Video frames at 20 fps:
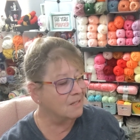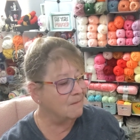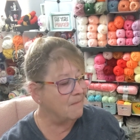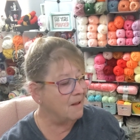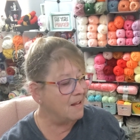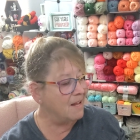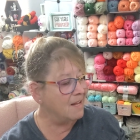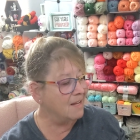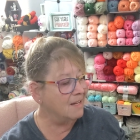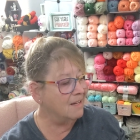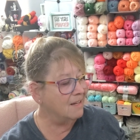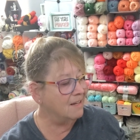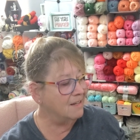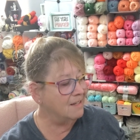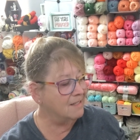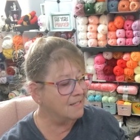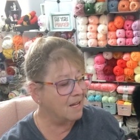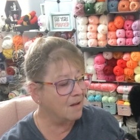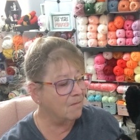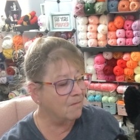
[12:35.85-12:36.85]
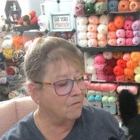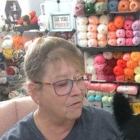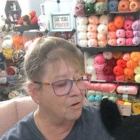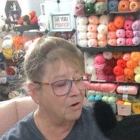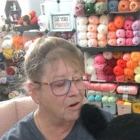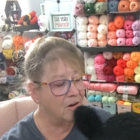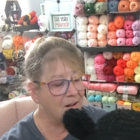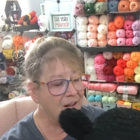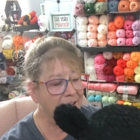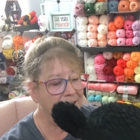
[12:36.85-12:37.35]
to make, except for
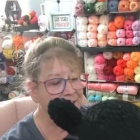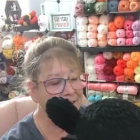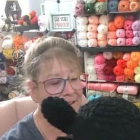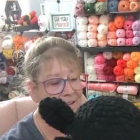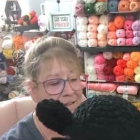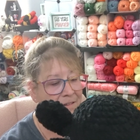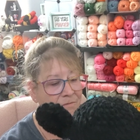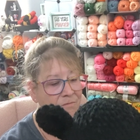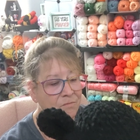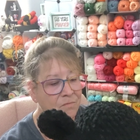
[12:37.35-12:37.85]
you like